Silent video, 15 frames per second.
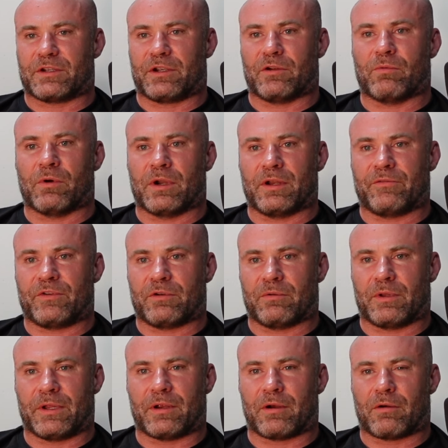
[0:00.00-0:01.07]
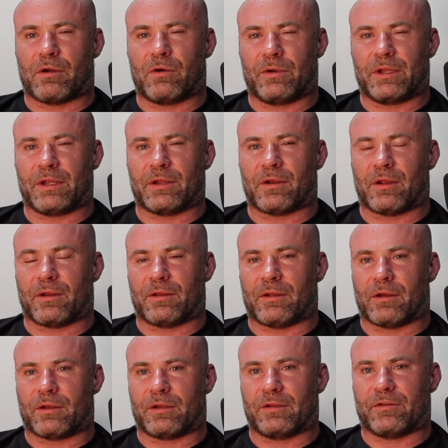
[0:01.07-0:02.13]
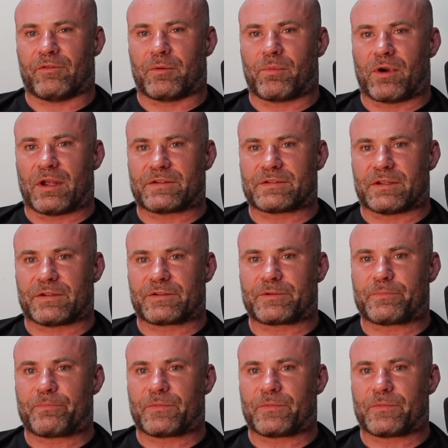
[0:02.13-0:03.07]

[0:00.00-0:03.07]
a good one if you really are honing in on a liver process.